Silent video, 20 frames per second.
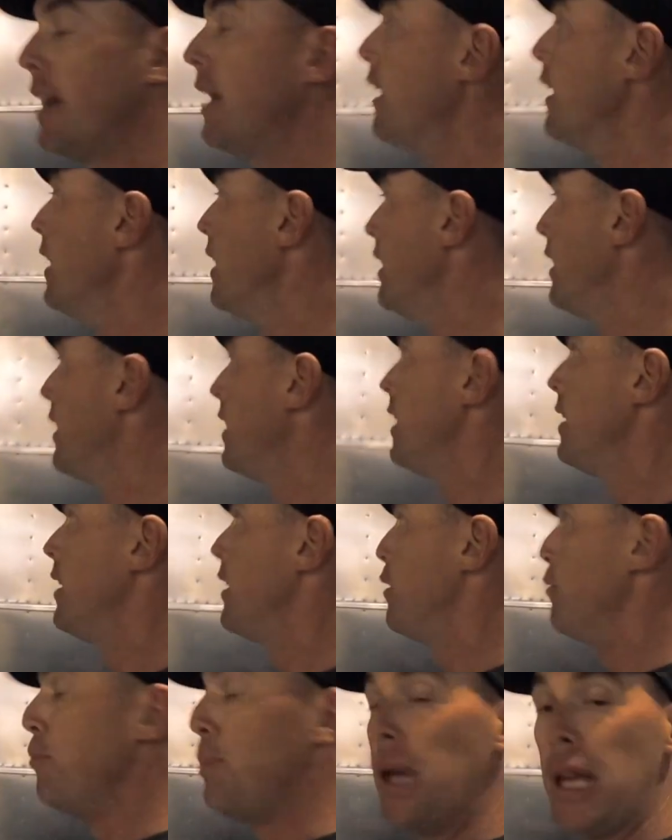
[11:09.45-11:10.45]
And
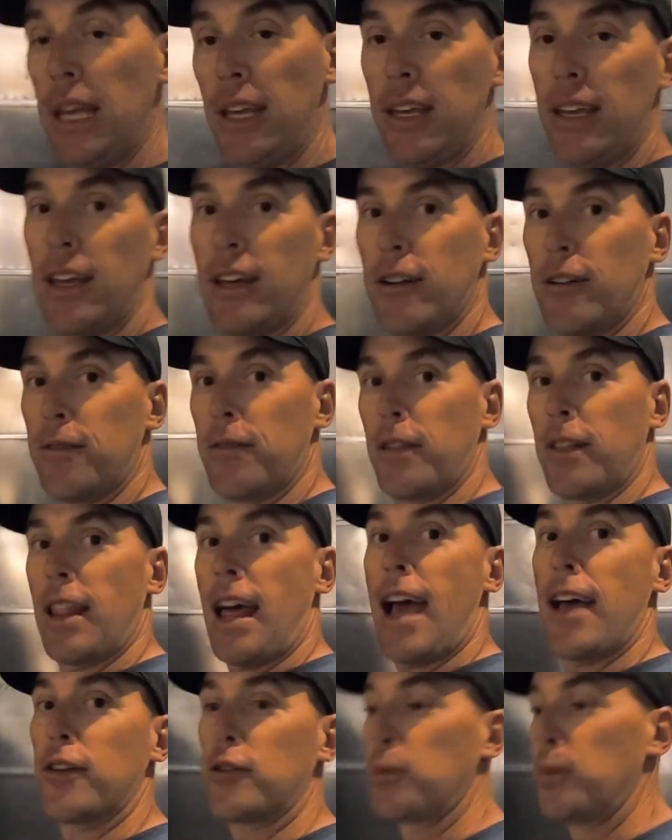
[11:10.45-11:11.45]
being here for the
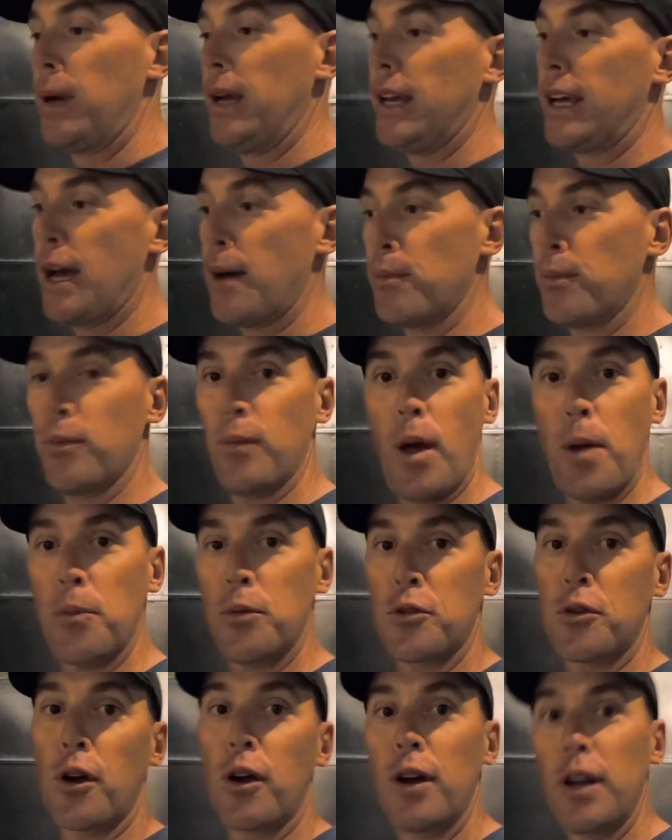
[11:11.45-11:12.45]
last week, I'm I'm
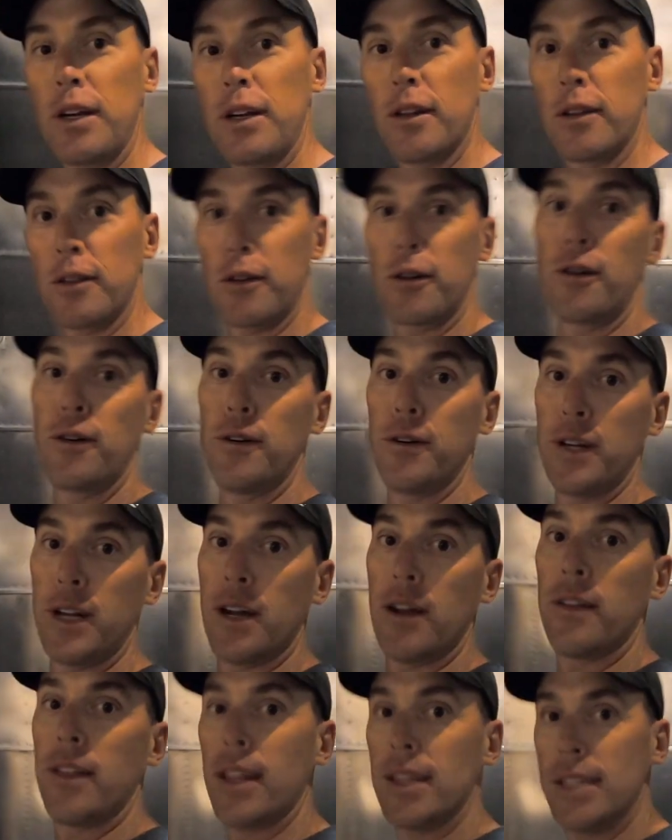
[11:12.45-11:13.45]
starting to learn, you
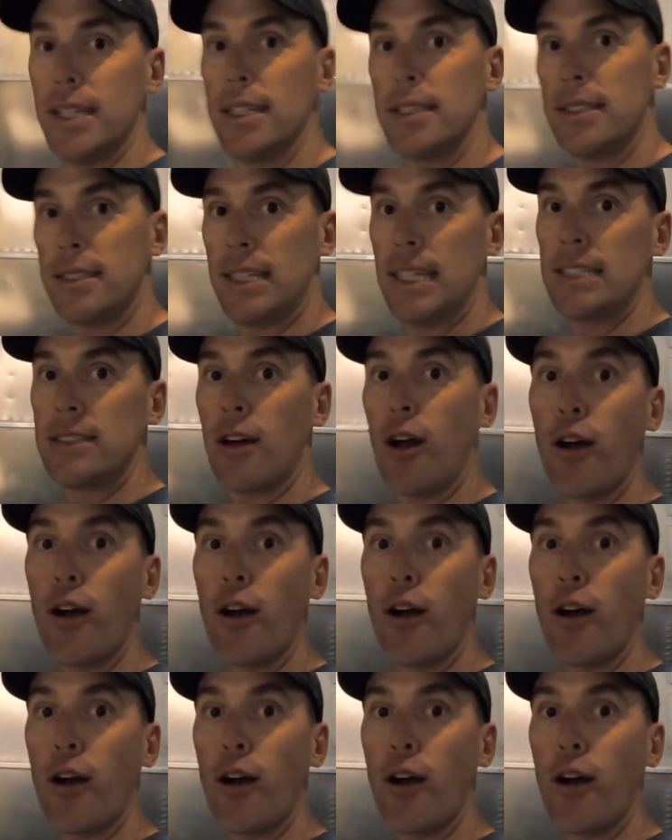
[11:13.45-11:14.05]
know, that this this